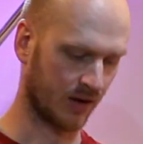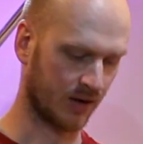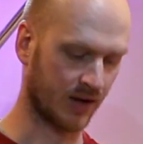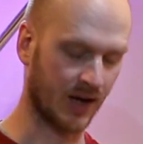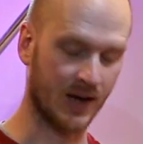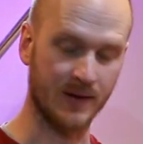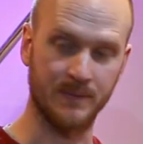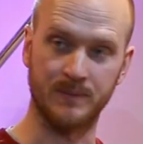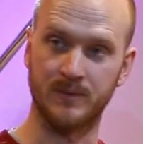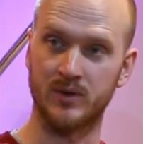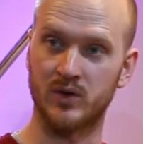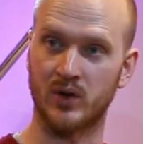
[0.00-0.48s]

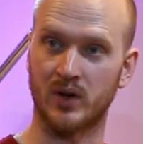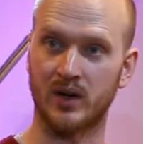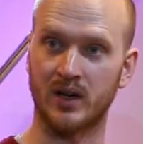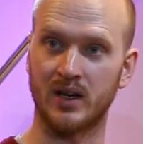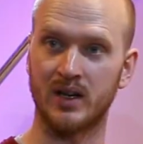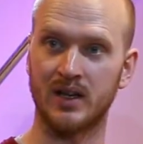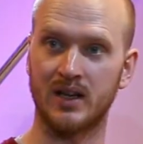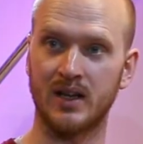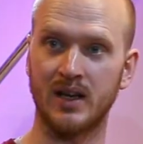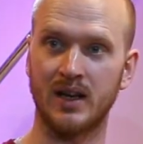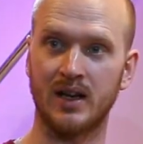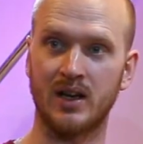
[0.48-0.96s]
Okay, so
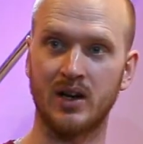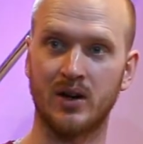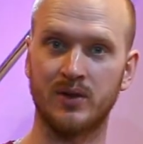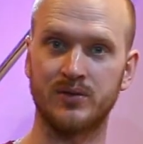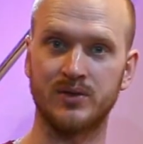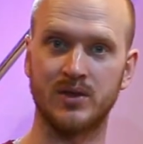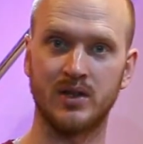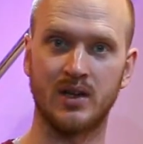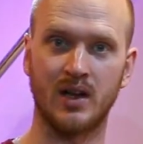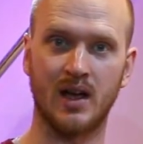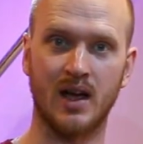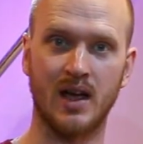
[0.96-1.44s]
I'm going to kick
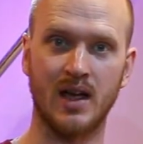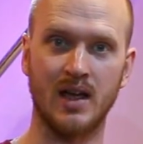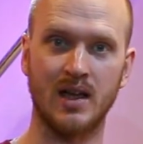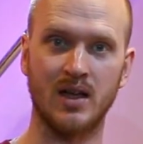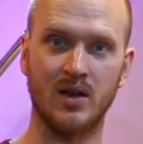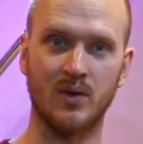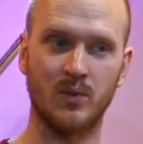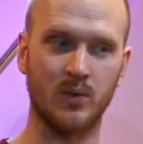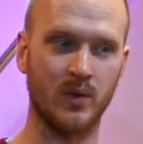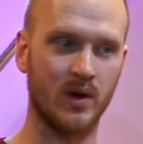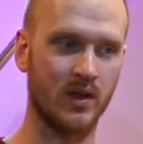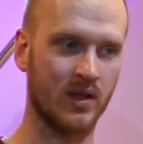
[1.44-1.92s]
off
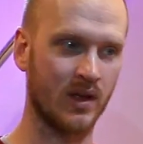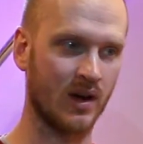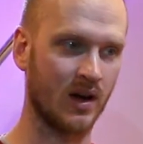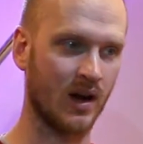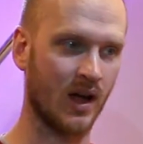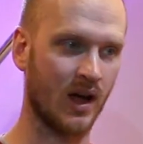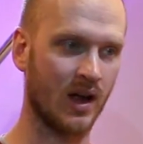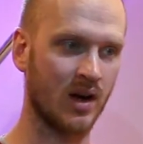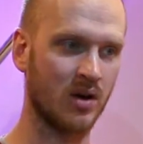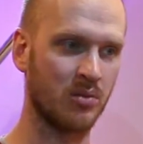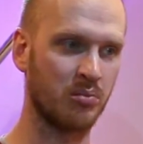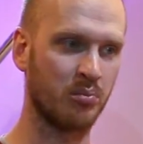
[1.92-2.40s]
today with
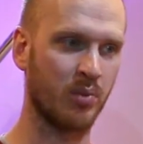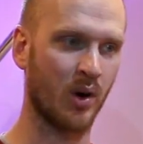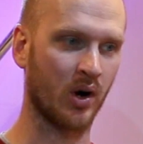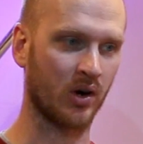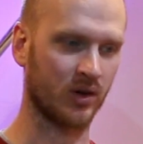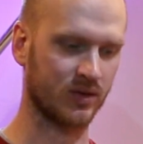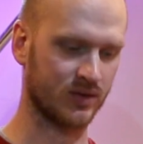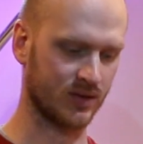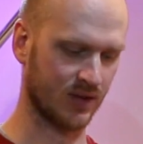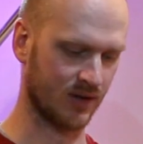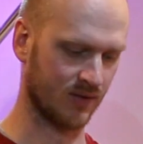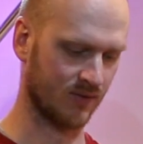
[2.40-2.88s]
an
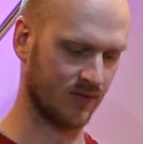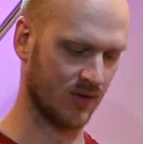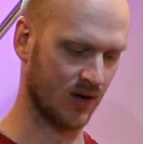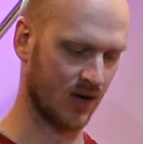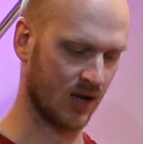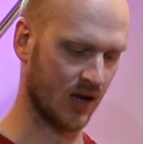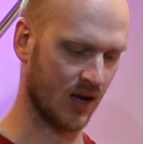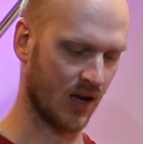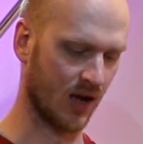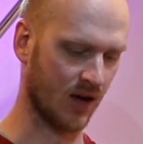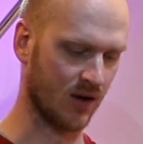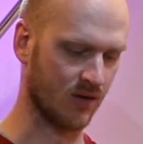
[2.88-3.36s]
unboxing
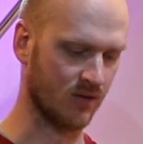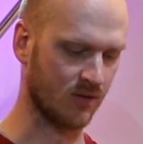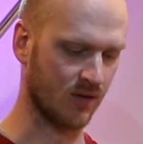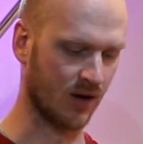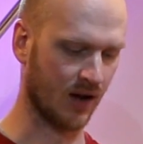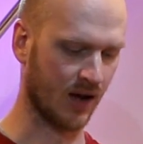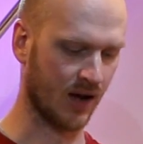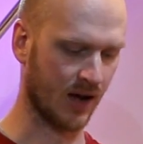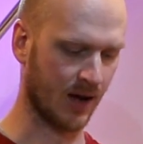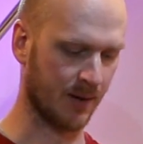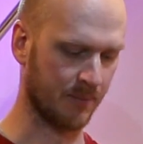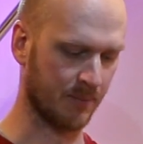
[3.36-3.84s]

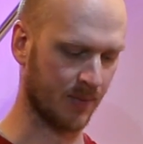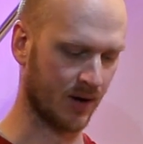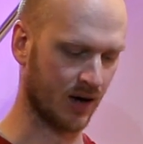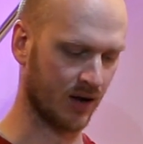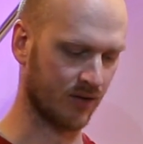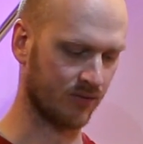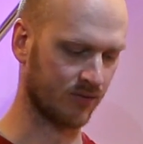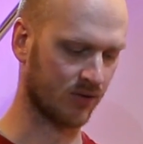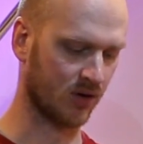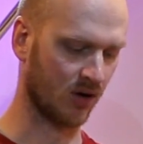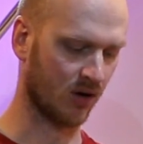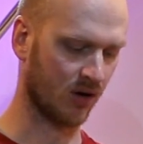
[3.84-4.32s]
video,
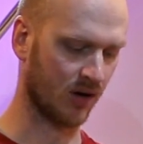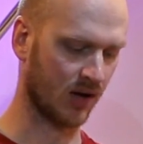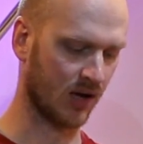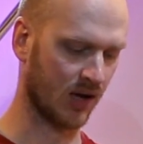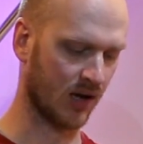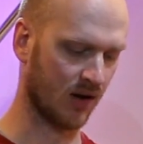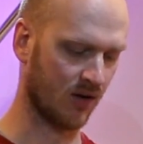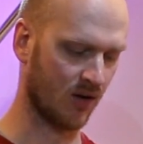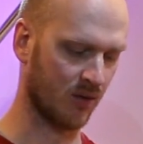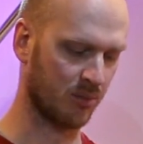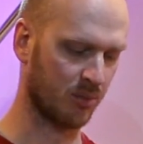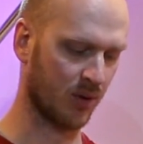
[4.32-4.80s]
and I've got
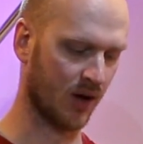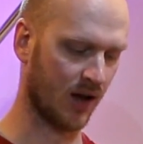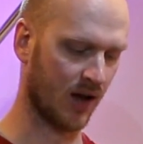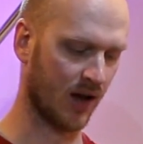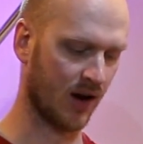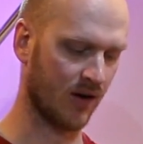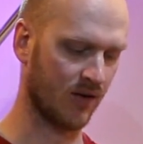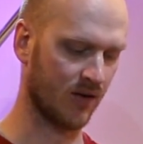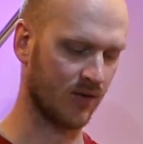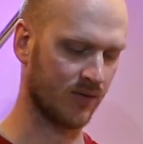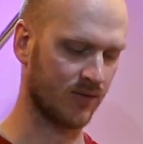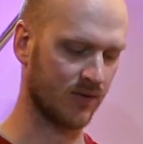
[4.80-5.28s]
here a
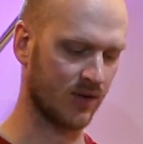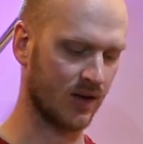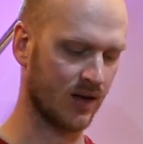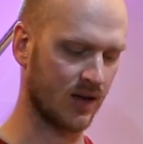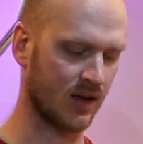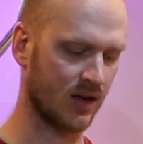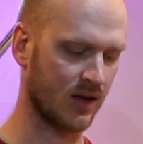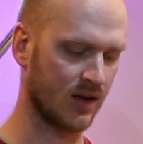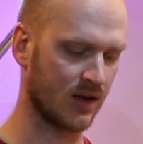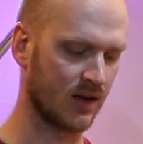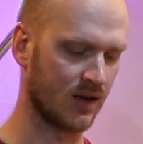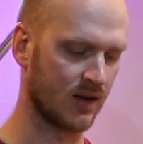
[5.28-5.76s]
pair of
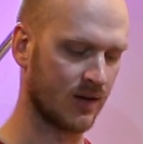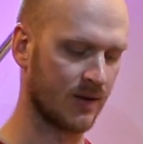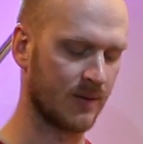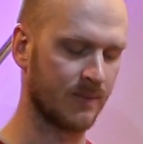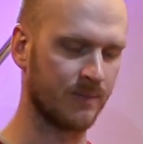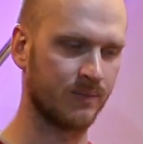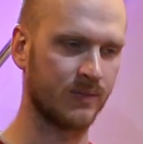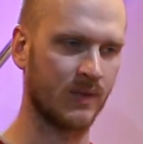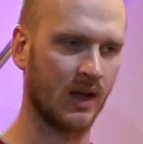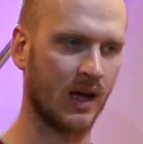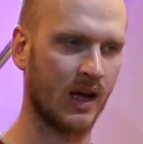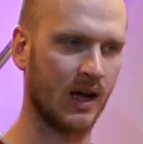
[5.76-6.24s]
the
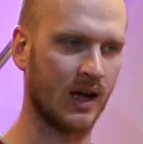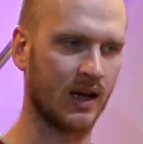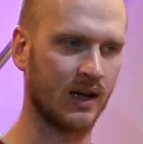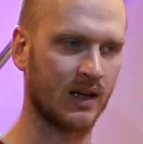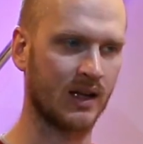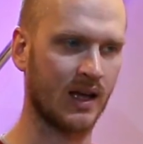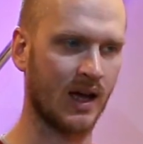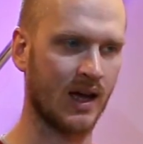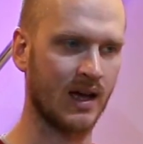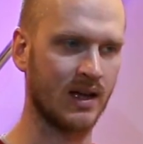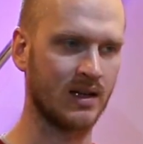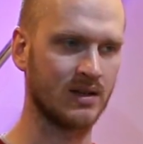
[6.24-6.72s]

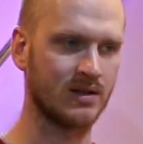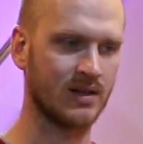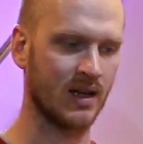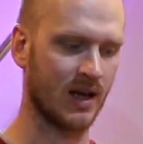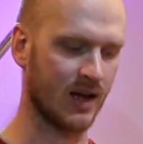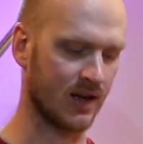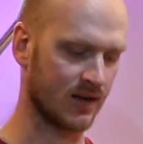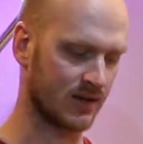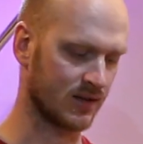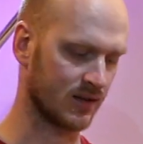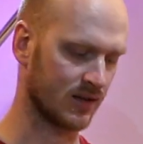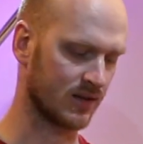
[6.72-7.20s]

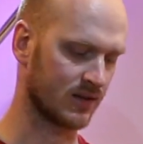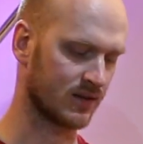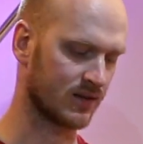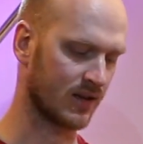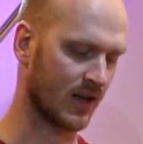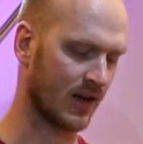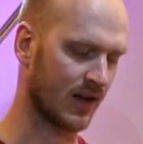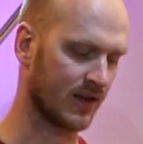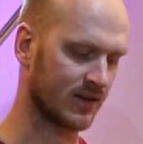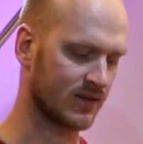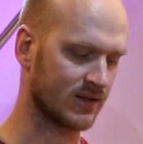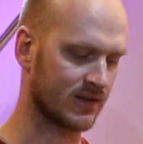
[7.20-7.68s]
KZ
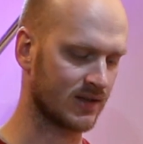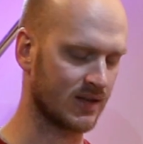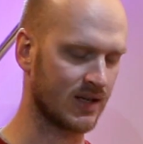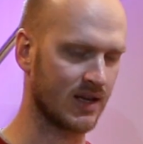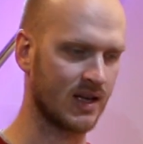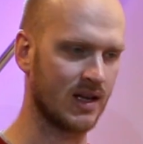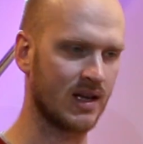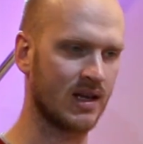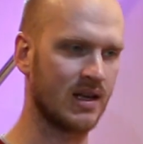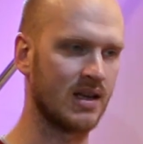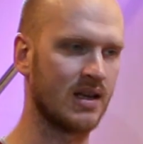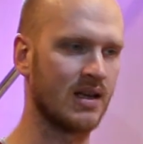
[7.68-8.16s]

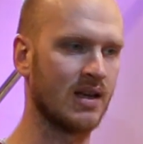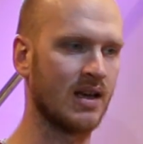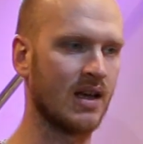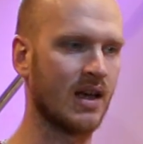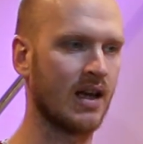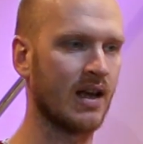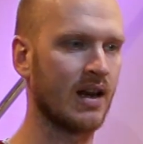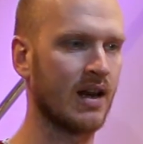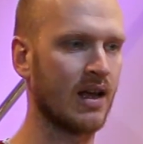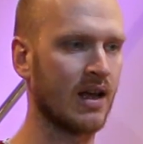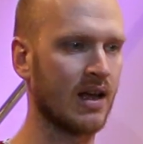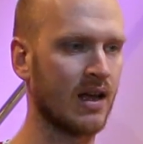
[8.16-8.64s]
ZST
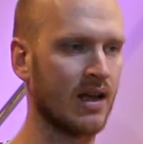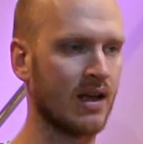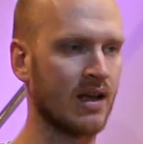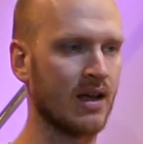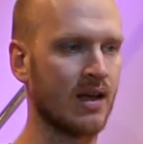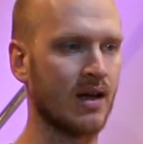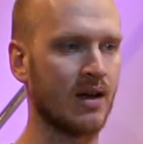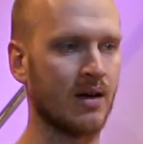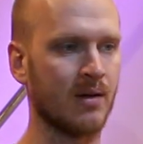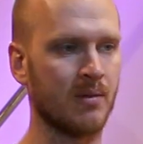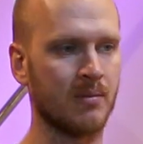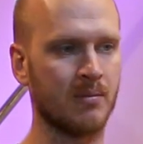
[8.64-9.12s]

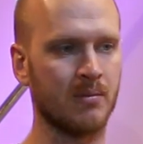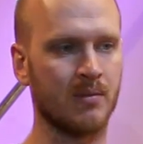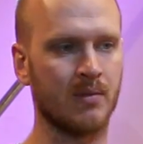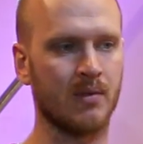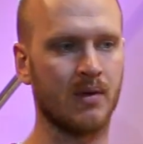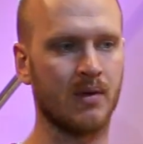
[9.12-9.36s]
in-ear